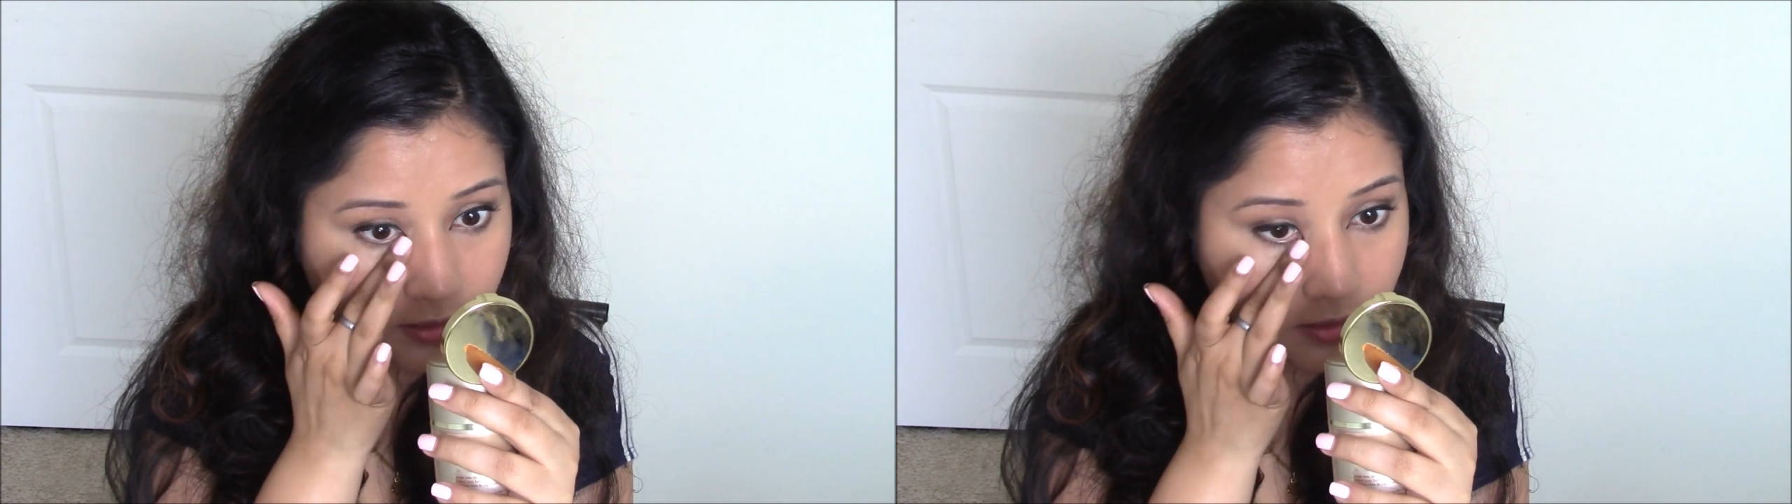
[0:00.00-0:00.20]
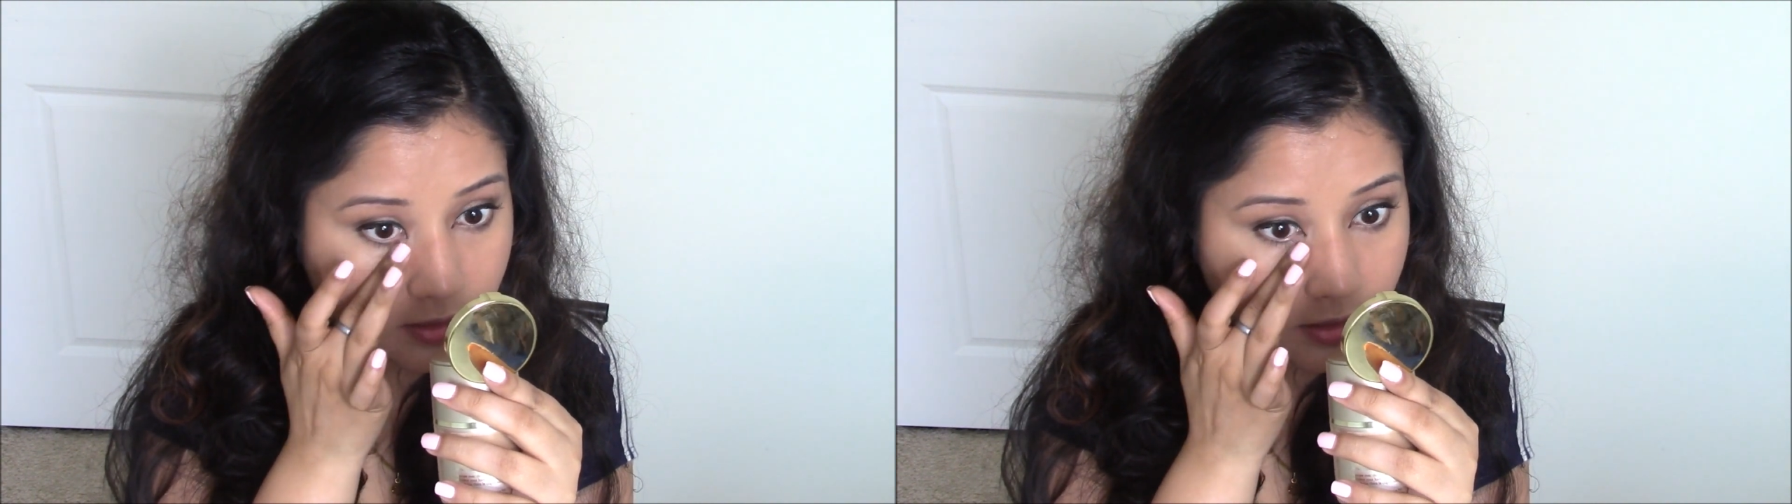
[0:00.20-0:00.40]

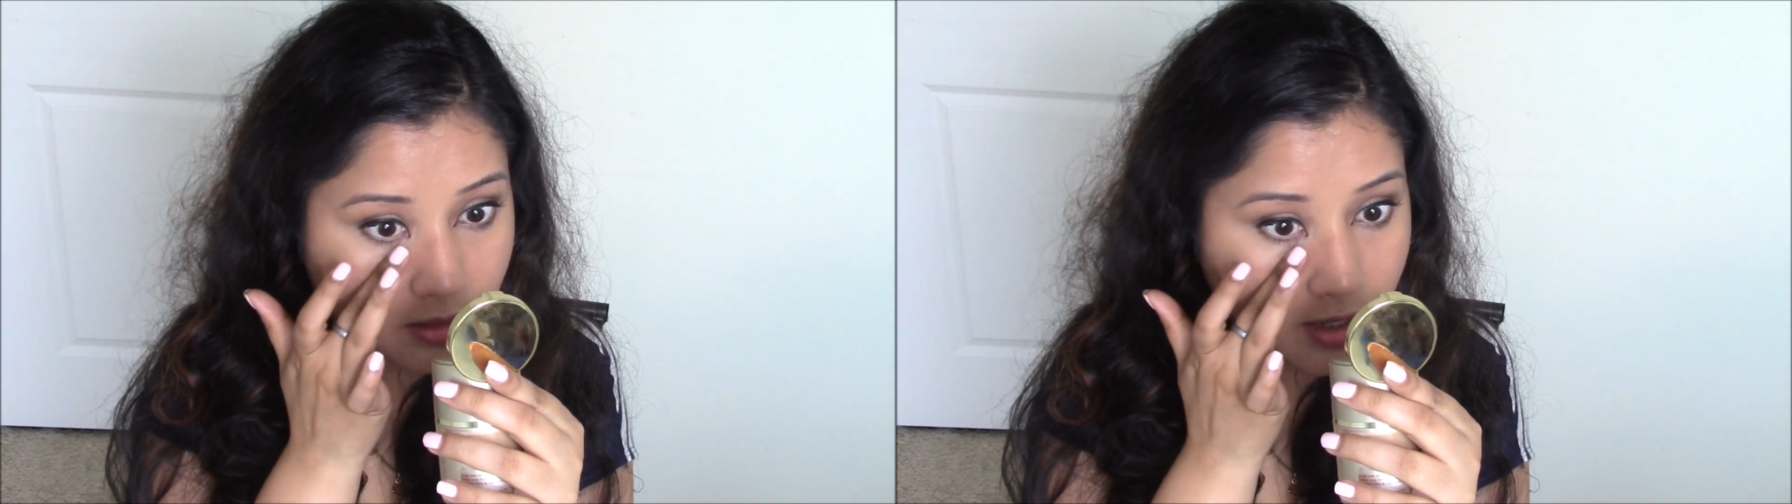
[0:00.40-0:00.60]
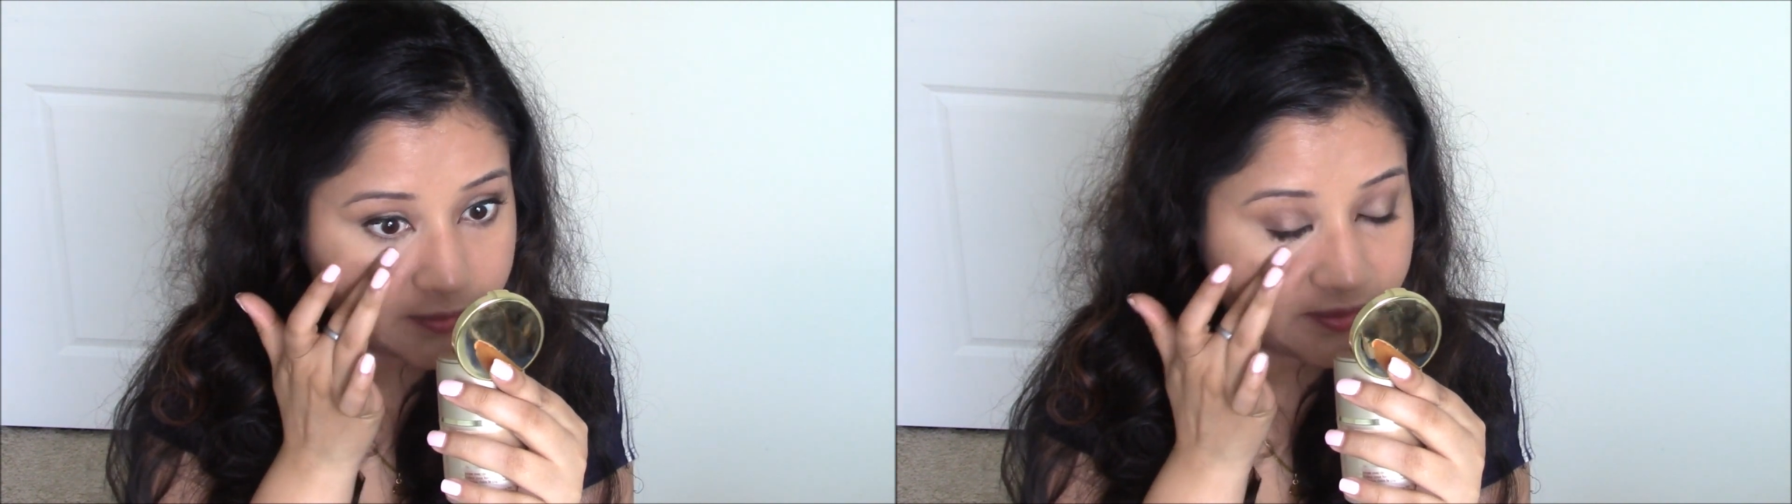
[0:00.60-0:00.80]

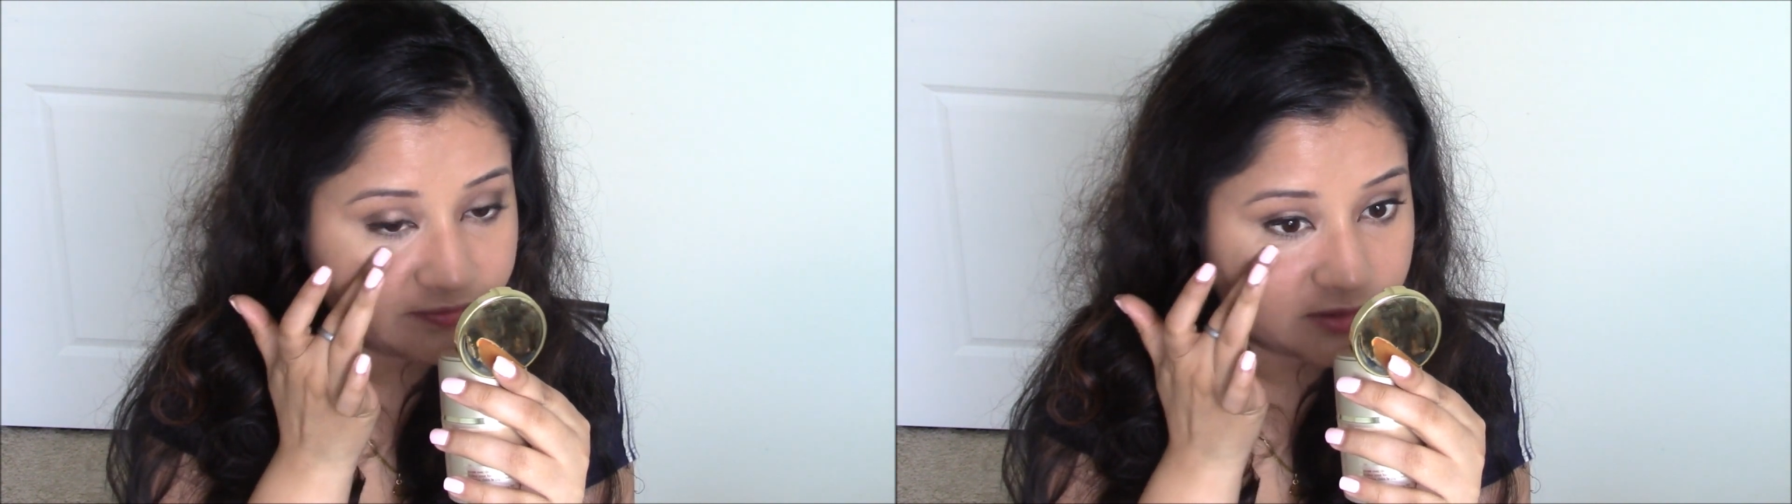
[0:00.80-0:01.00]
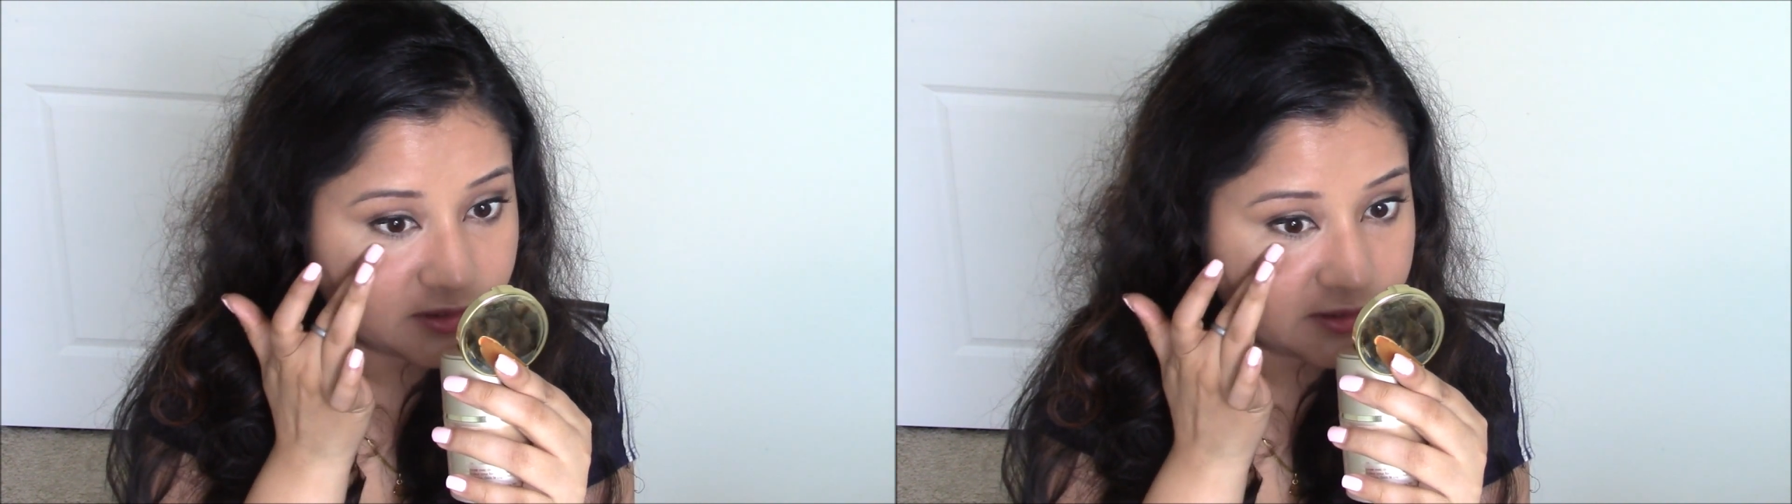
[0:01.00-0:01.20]
I never
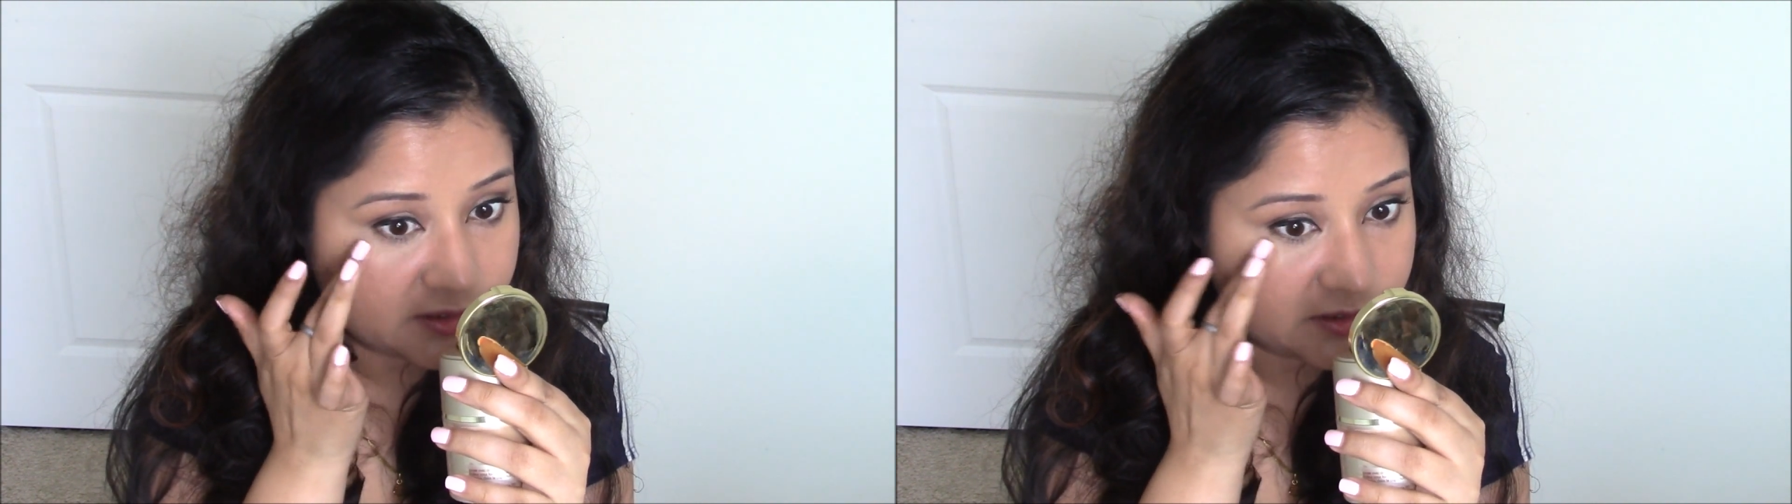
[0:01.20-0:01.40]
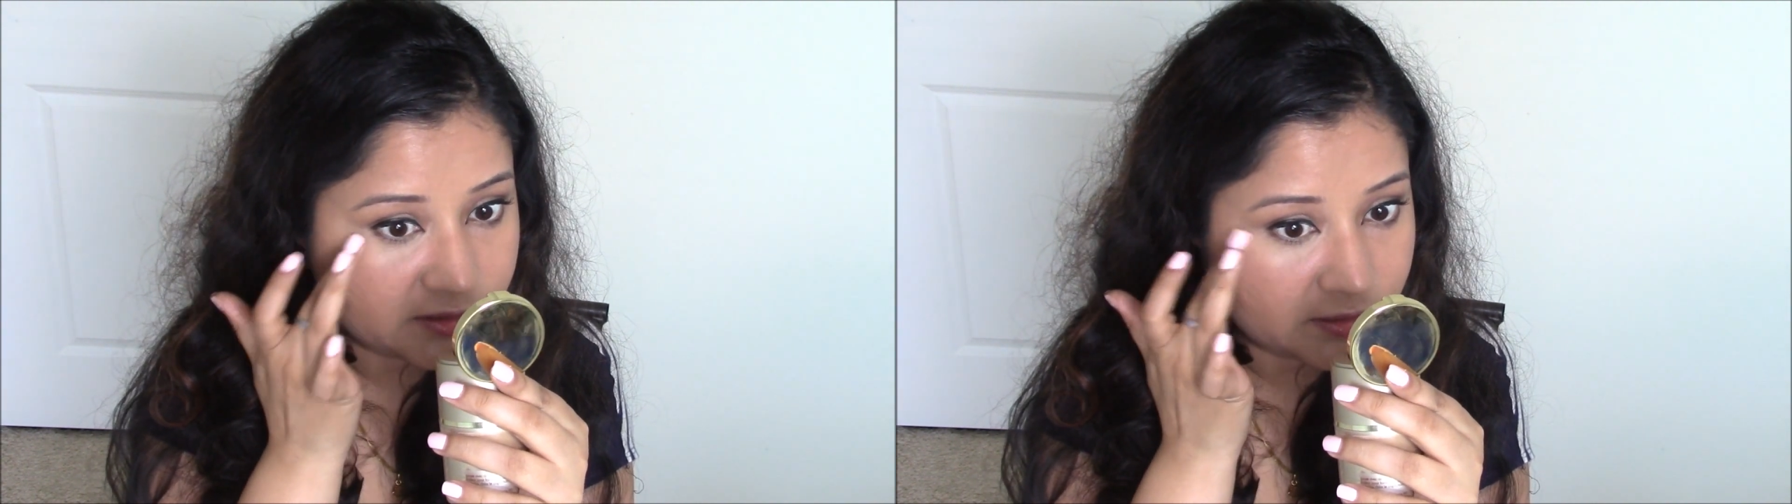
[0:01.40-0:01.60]
did
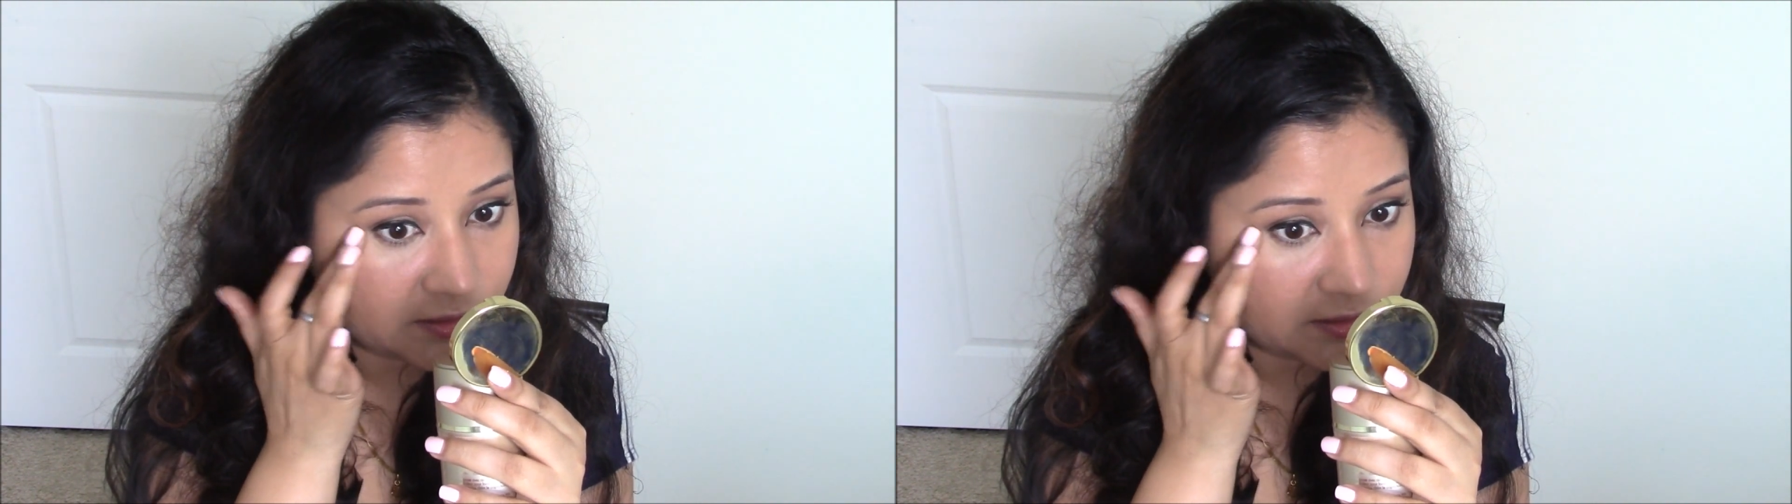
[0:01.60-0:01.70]
it,